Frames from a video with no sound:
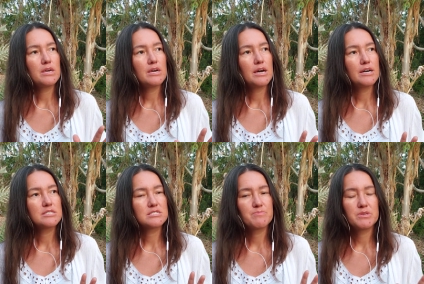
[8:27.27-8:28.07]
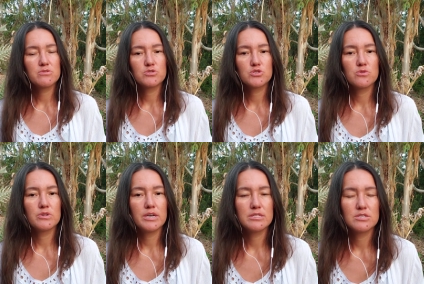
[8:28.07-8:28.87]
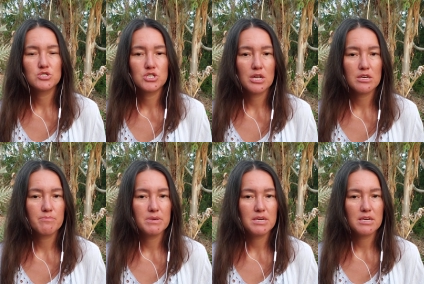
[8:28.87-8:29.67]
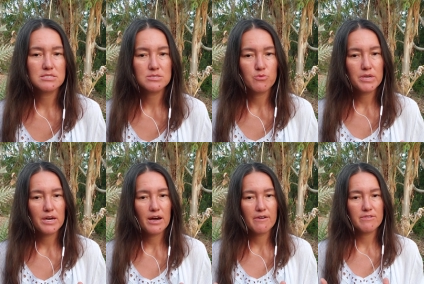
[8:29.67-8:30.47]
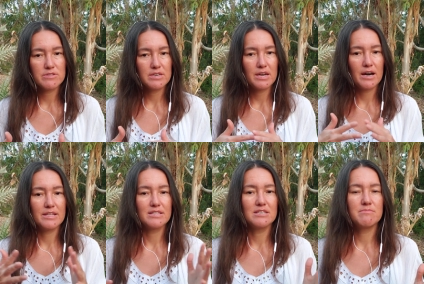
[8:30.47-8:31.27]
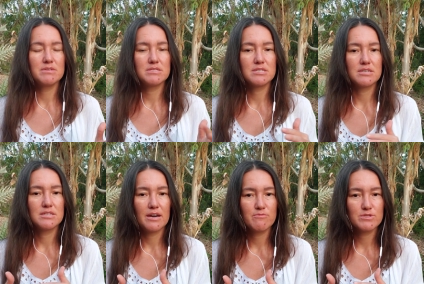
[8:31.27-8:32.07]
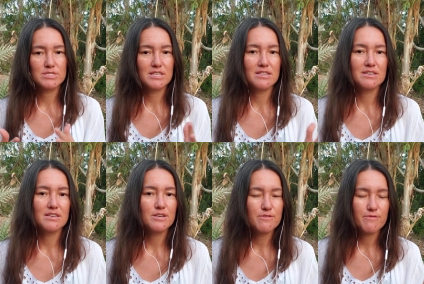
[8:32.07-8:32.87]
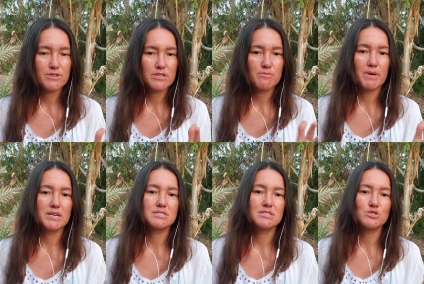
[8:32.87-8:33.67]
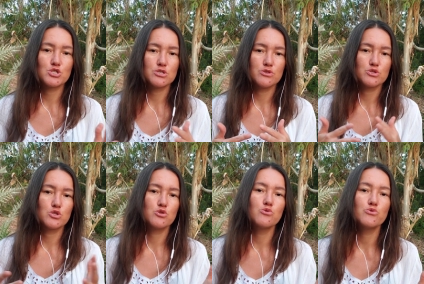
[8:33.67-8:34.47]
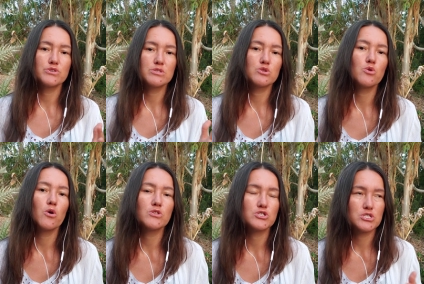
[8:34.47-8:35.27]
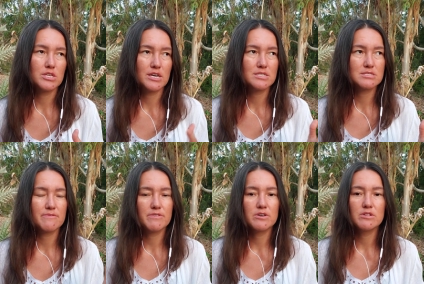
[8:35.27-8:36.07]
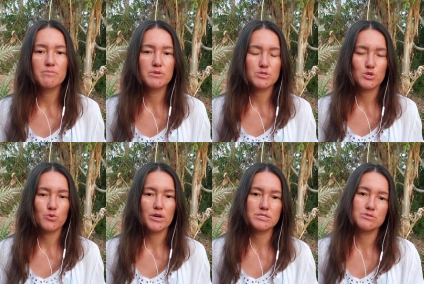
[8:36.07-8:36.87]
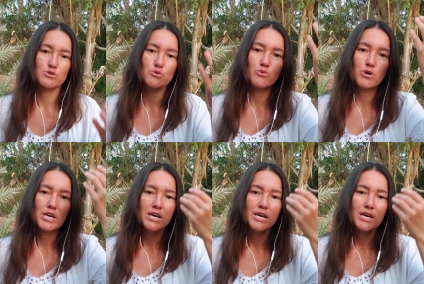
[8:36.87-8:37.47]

as spiritual energetic beings, we have the unlimited, I would say, the infinite potential to the knowledge that is available to us through